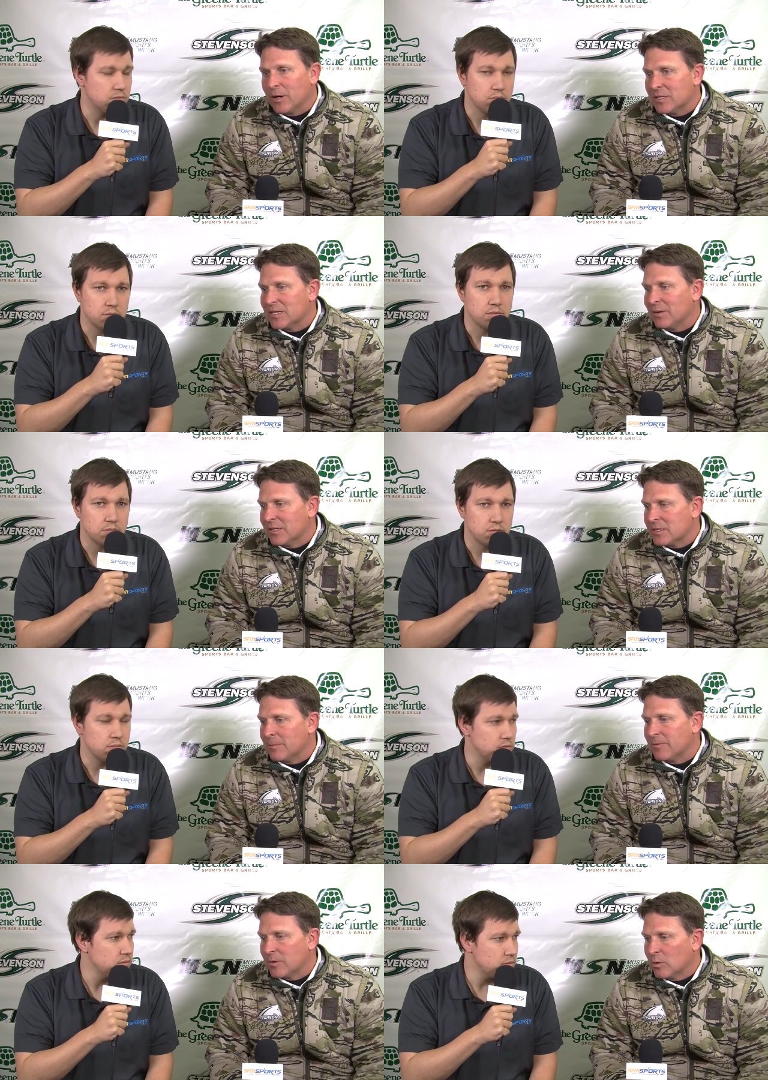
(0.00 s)
Speaker 1: part is that we had
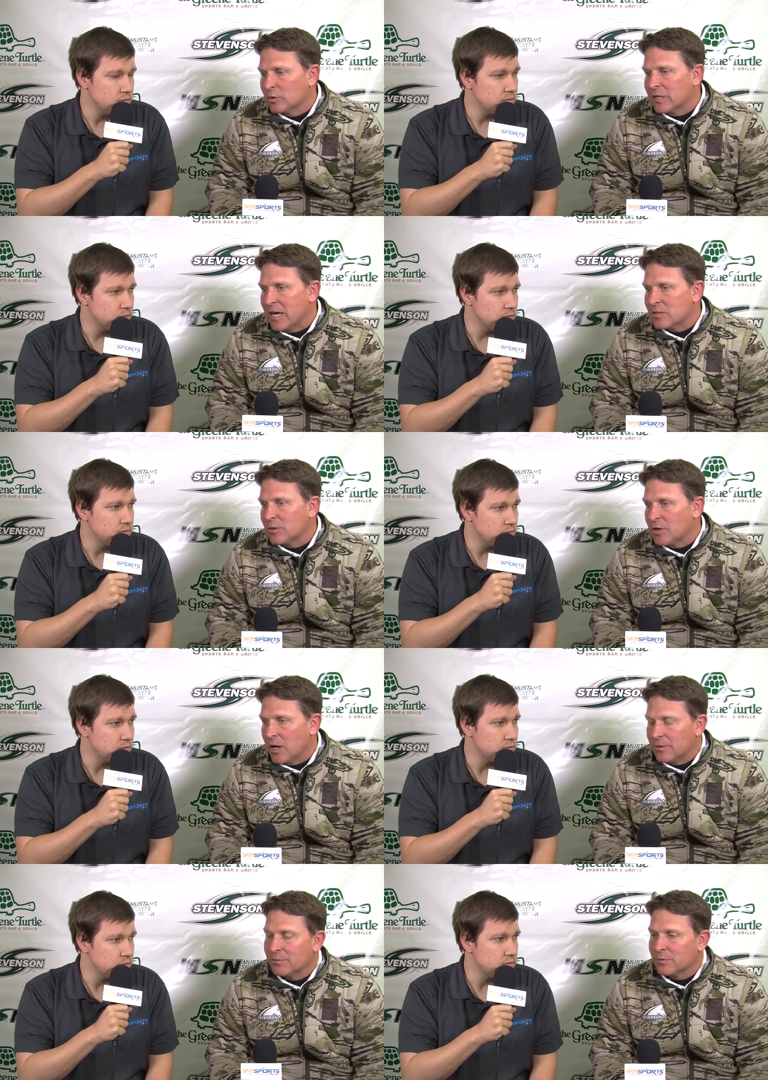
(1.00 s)
some of our older guys we
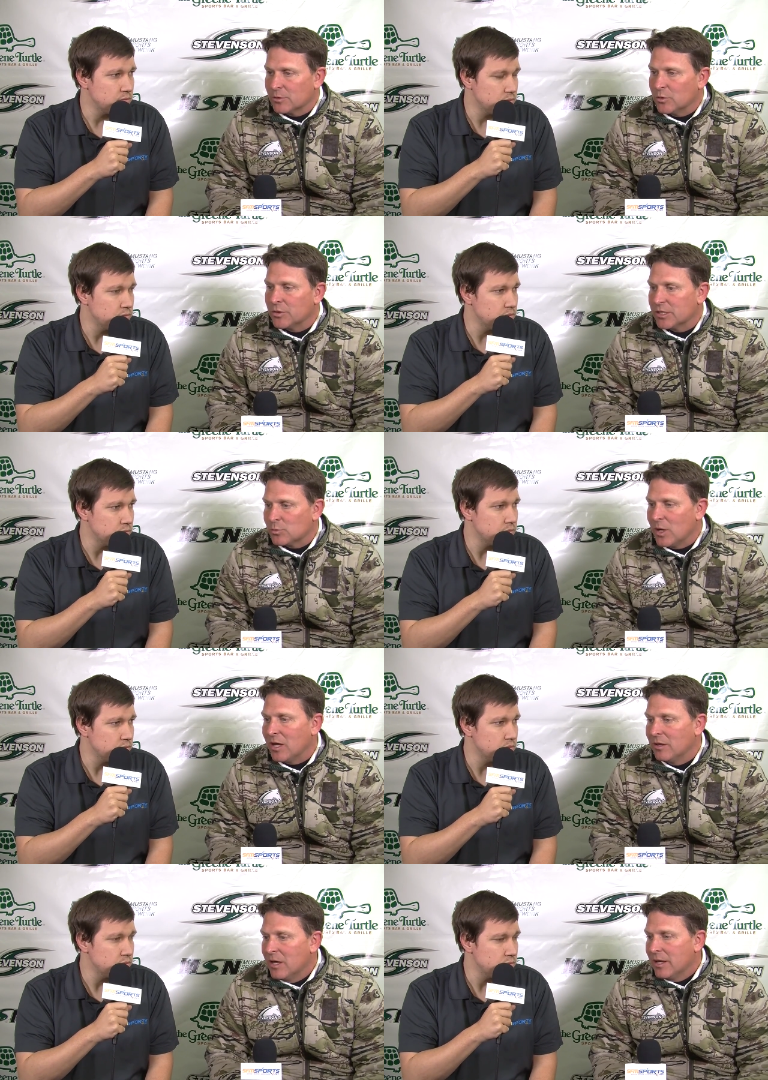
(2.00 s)
thought and were doing things
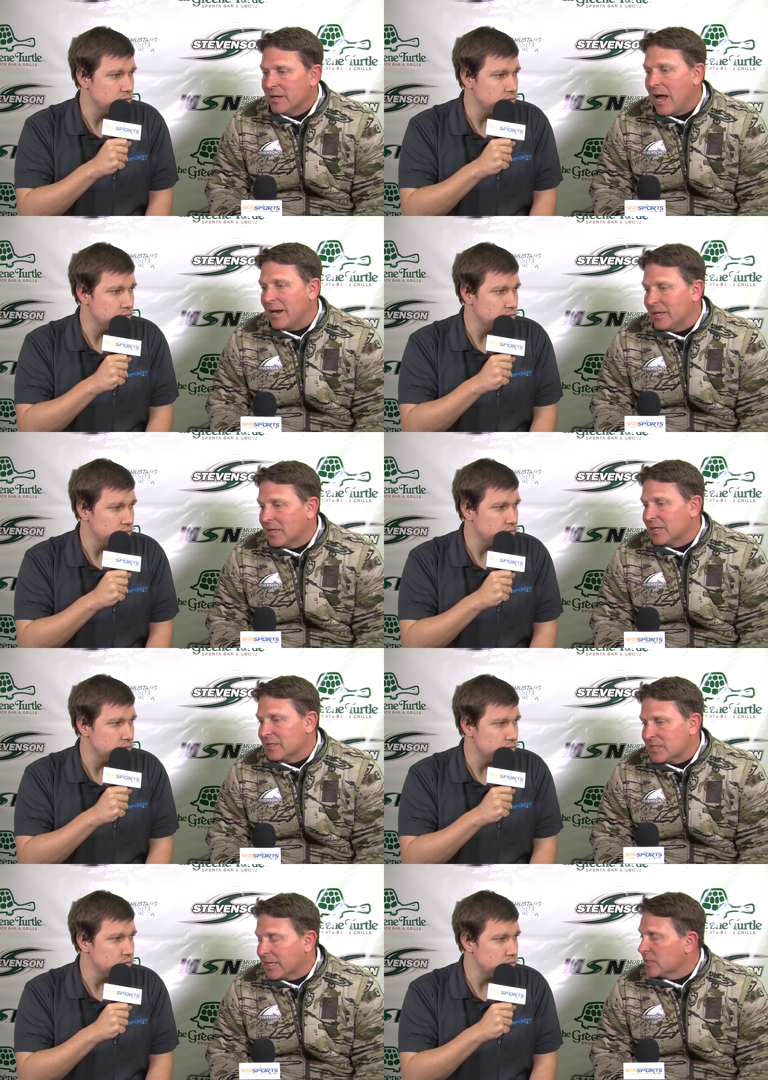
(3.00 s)
well, not, and it led
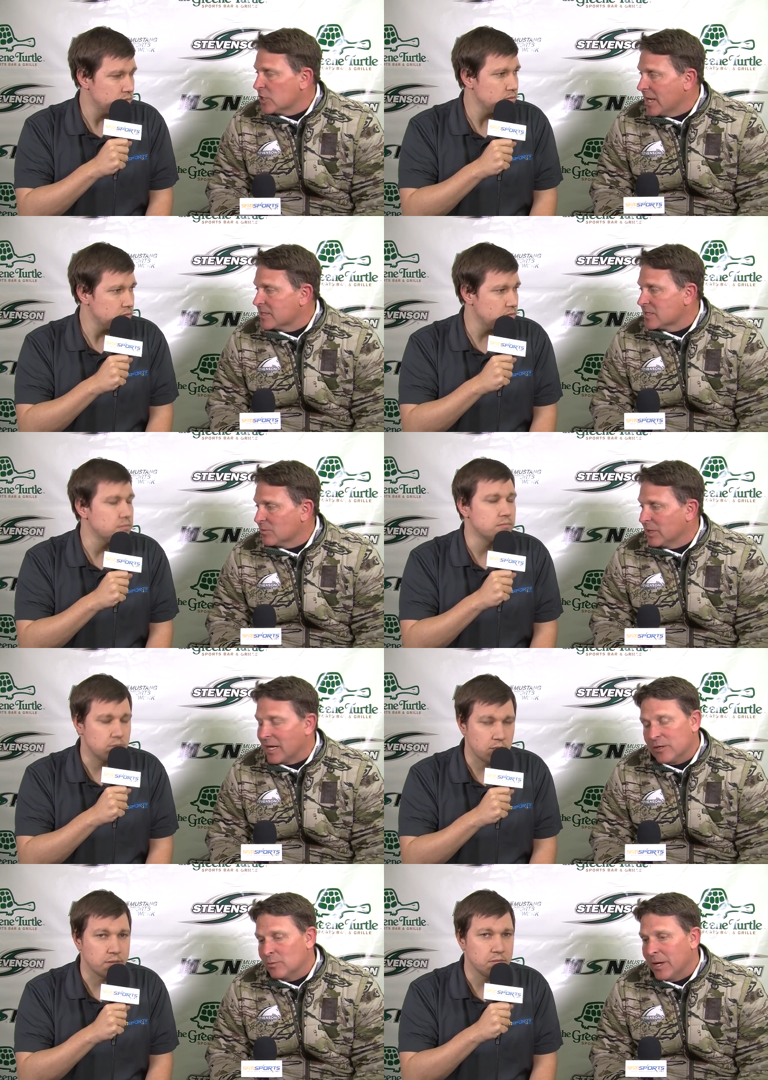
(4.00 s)
to second chances. And we
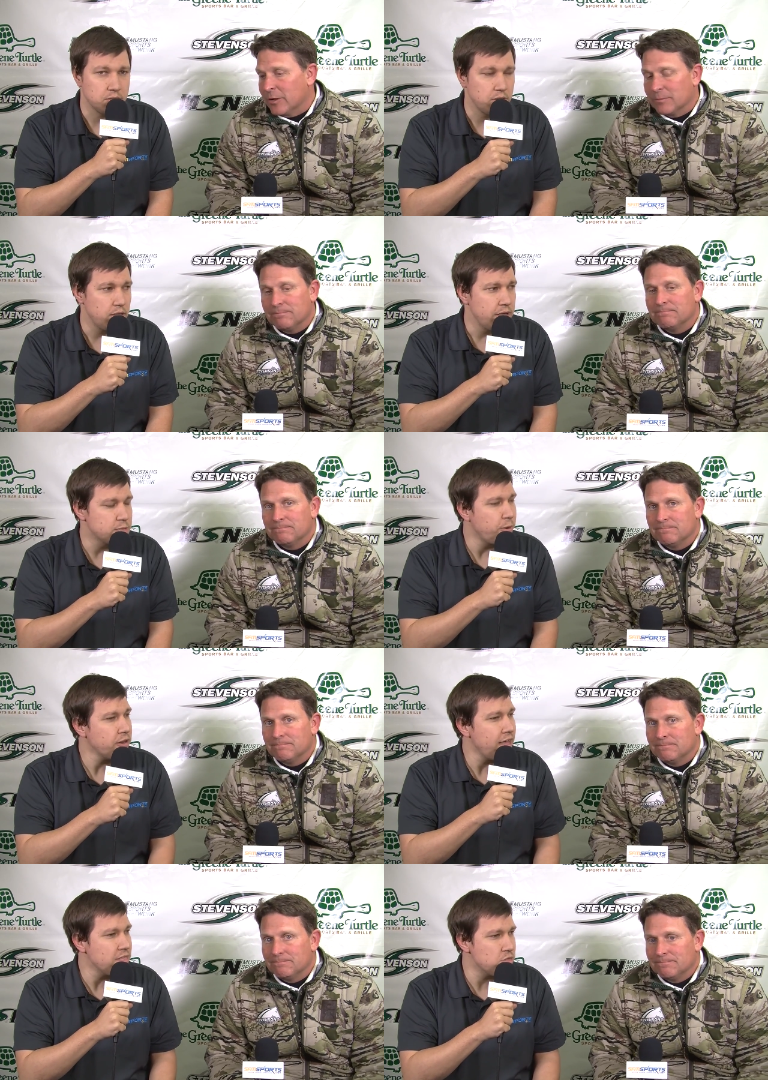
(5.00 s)
got to yeah. do better.
Speaker 2: Is
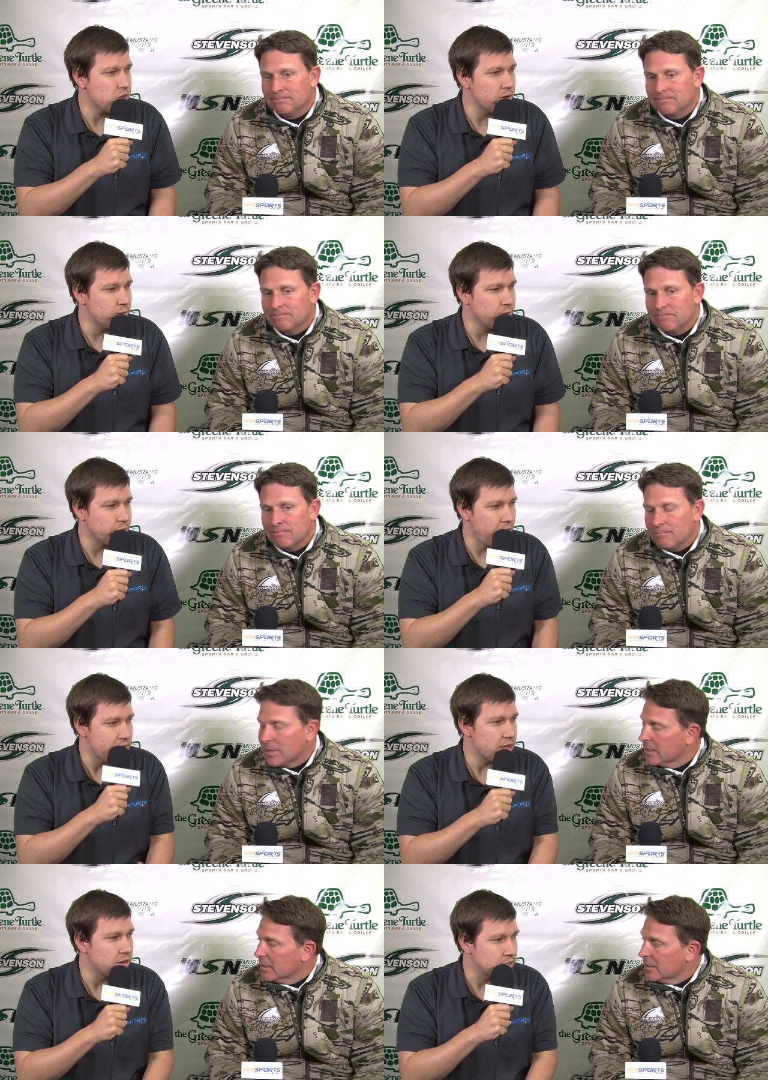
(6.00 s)
part of that in general for a
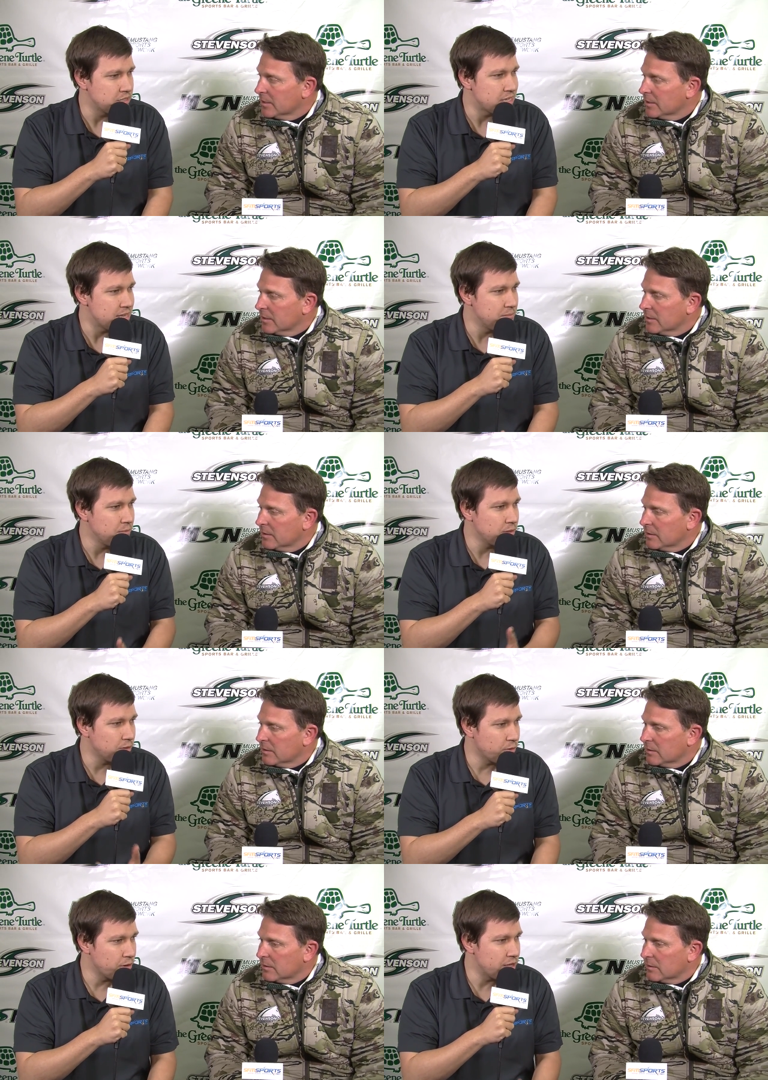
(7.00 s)
young
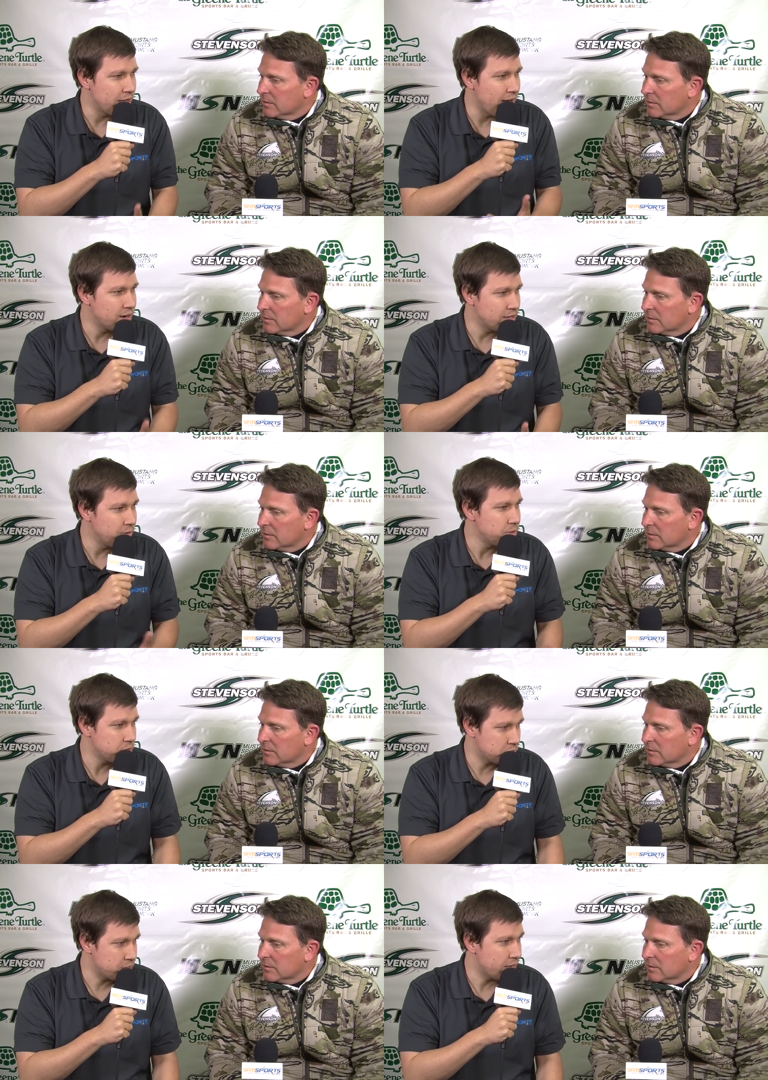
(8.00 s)
team learning how to deal with
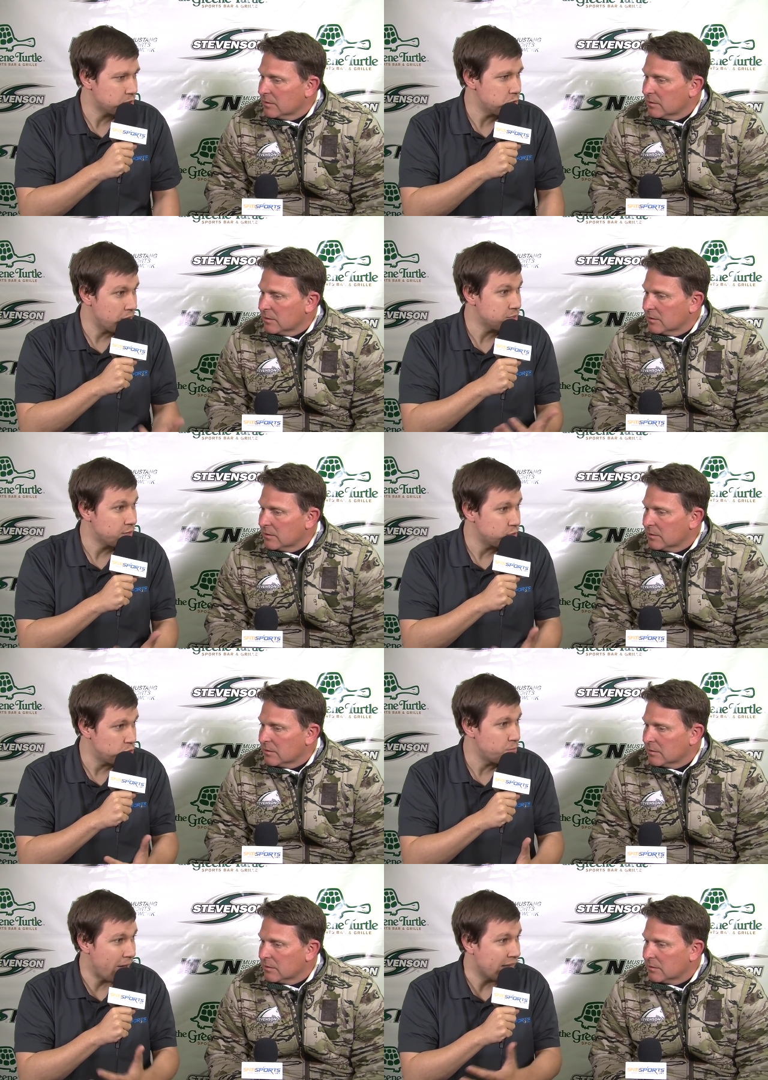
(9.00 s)
success that you guys have
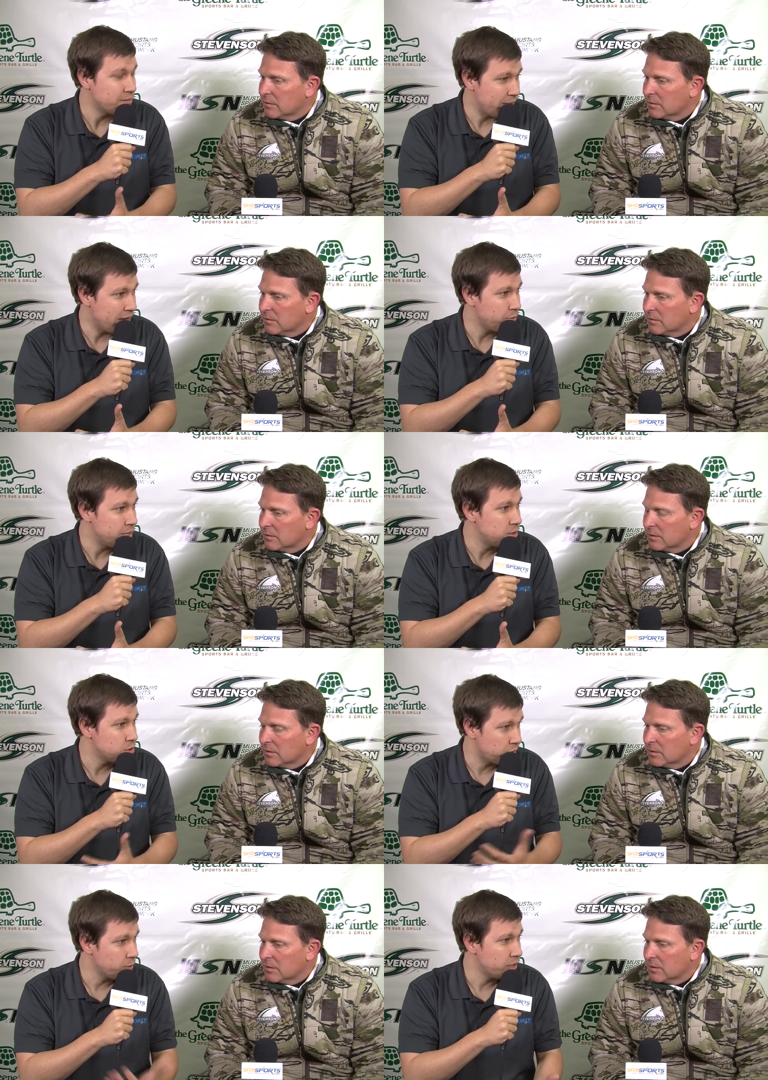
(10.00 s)
two back-to-back
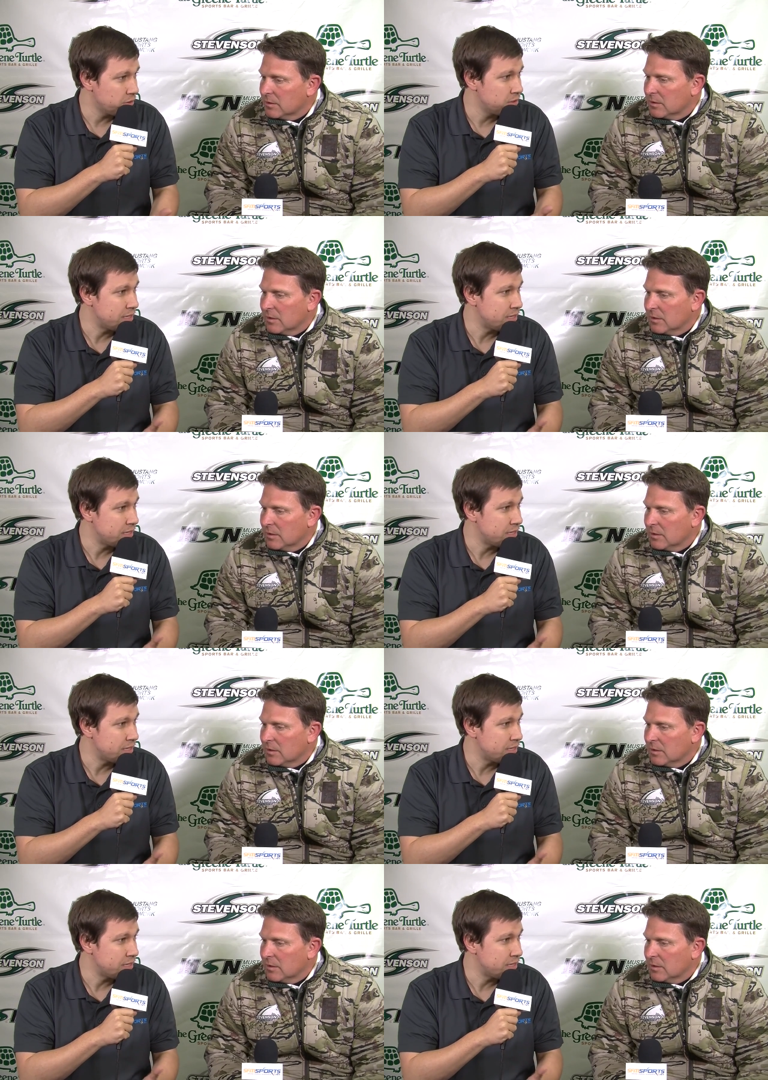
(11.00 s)
wins over really good